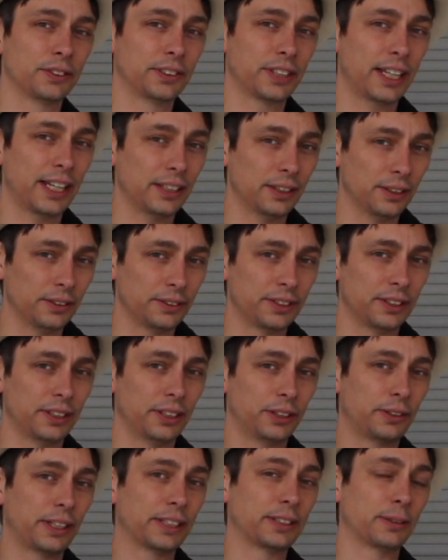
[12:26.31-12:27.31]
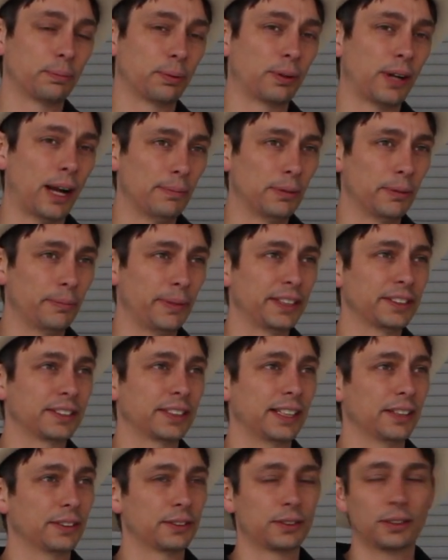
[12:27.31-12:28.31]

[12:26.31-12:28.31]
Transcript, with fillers: scale to address a problem at scale.